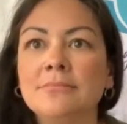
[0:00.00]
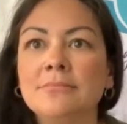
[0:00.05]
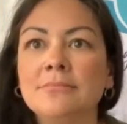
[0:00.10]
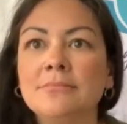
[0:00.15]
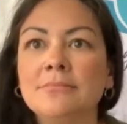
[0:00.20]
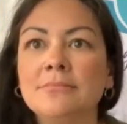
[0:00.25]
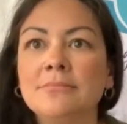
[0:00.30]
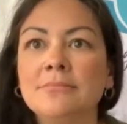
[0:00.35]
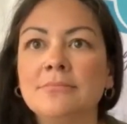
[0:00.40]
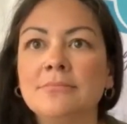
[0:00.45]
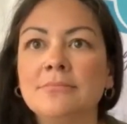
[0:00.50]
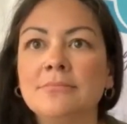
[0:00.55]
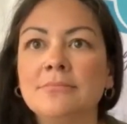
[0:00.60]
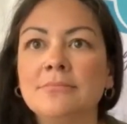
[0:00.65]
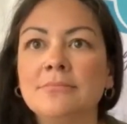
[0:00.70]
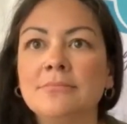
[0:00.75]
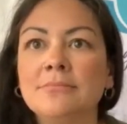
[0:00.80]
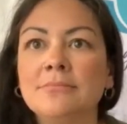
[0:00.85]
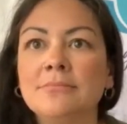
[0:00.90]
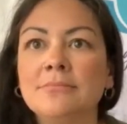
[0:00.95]
that
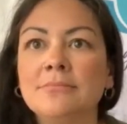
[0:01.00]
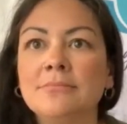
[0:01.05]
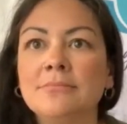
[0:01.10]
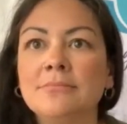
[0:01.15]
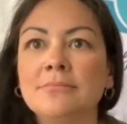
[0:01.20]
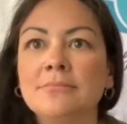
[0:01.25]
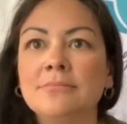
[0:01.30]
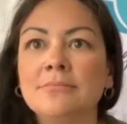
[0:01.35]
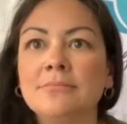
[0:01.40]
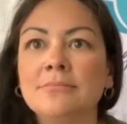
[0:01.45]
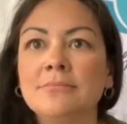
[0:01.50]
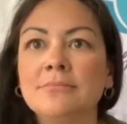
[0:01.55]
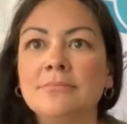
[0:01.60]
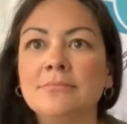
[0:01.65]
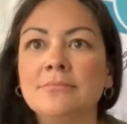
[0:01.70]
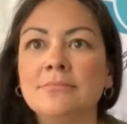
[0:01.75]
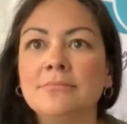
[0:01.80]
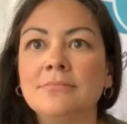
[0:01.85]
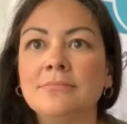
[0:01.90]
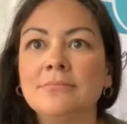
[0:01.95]
was
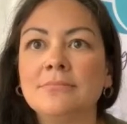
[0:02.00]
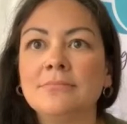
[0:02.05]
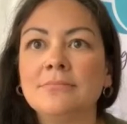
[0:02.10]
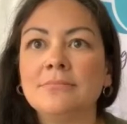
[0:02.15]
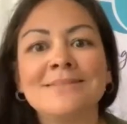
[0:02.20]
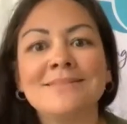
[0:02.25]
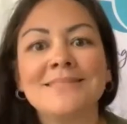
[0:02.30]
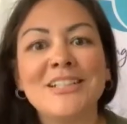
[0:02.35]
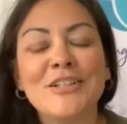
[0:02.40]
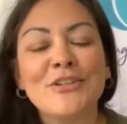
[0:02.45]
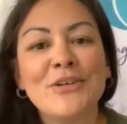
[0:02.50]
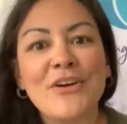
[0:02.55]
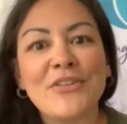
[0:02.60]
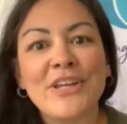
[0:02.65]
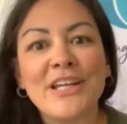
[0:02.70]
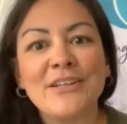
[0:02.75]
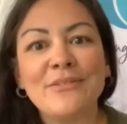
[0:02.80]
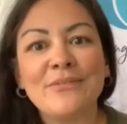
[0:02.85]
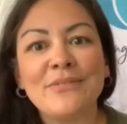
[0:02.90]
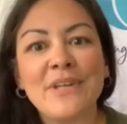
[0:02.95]
how they
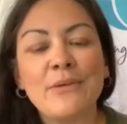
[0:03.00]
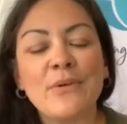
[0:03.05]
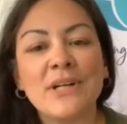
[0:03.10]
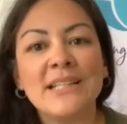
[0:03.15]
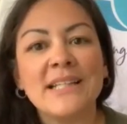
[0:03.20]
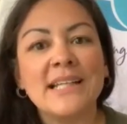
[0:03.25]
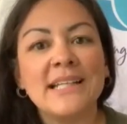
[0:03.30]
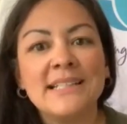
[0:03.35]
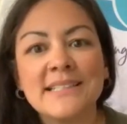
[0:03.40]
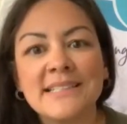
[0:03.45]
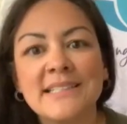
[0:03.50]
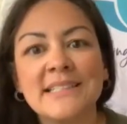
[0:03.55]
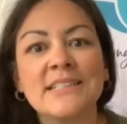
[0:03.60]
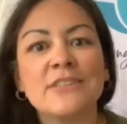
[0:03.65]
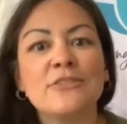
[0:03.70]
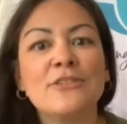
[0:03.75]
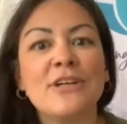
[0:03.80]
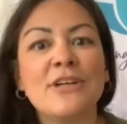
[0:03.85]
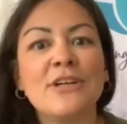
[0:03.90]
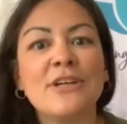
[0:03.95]
wanted that instant
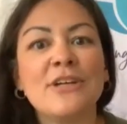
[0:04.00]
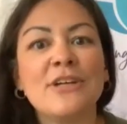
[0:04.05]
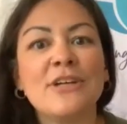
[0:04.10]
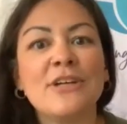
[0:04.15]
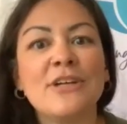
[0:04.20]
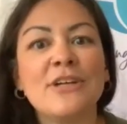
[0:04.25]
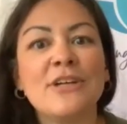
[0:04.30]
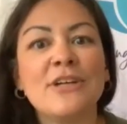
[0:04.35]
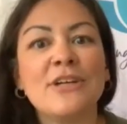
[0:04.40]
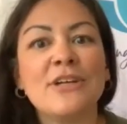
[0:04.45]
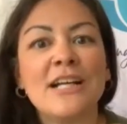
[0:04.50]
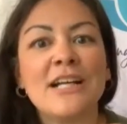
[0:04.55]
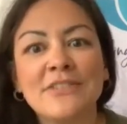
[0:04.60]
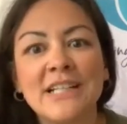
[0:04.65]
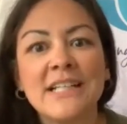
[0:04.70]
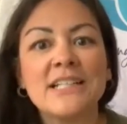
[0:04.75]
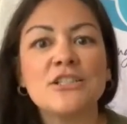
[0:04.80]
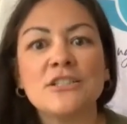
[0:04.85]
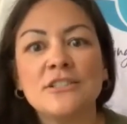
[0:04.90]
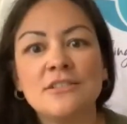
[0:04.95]
gratification,
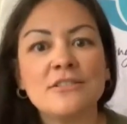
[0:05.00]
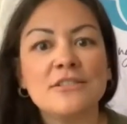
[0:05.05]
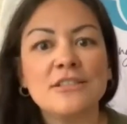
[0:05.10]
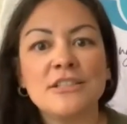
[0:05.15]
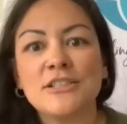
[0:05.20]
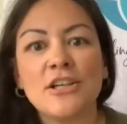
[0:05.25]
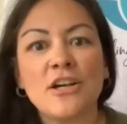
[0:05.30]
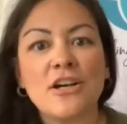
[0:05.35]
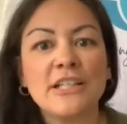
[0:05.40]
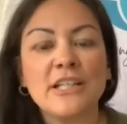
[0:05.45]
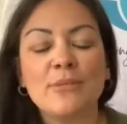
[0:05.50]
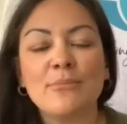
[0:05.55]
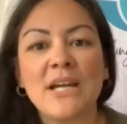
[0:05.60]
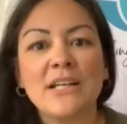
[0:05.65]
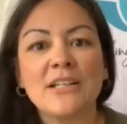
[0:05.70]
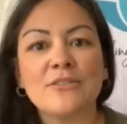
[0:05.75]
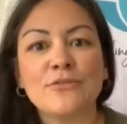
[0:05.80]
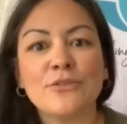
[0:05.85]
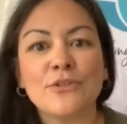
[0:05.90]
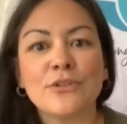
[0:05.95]
talking back and
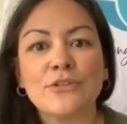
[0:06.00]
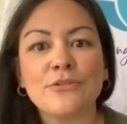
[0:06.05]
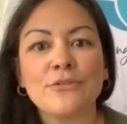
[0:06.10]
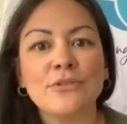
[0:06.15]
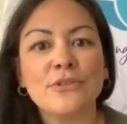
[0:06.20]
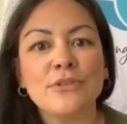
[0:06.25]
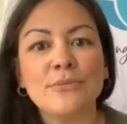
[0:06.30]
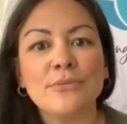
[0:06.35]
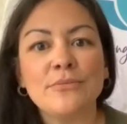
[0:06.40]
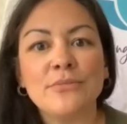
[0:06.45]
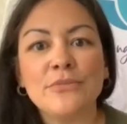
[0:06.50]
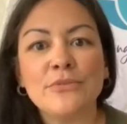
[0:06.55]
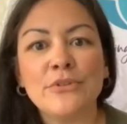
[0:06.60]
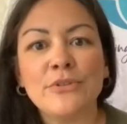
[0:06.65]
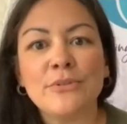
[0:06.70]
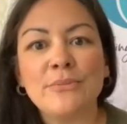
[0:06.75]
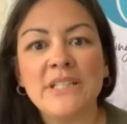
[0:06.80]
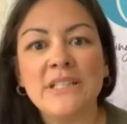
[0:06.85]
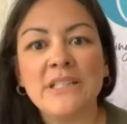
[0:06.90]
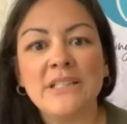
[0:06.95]
forth through the
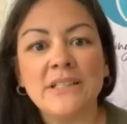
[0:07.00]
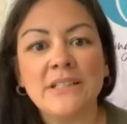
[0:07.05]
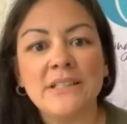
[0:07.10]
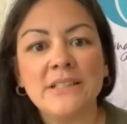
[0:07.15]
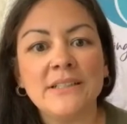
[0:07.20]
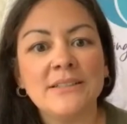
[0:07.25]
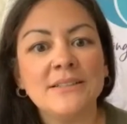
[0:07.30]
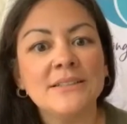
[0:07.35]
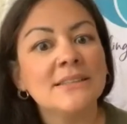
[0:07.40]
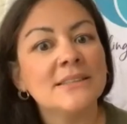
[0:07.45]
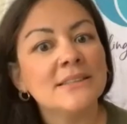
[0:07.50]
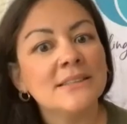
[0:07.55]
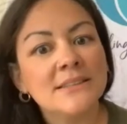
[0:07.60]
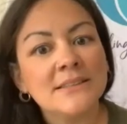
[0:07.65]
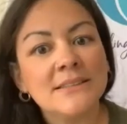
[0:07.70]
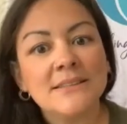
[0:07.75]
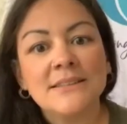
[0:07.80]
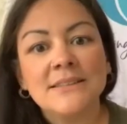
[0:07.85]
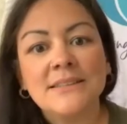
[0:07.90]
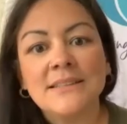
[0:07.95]
media,
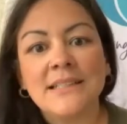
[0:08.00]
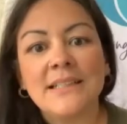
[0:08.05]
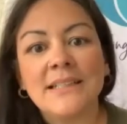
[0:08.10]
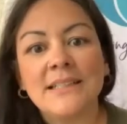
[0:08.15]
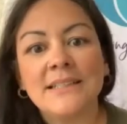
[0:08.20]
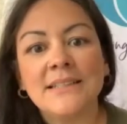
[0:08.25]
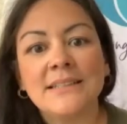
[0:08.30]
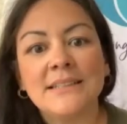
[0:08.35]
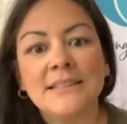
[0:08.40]
and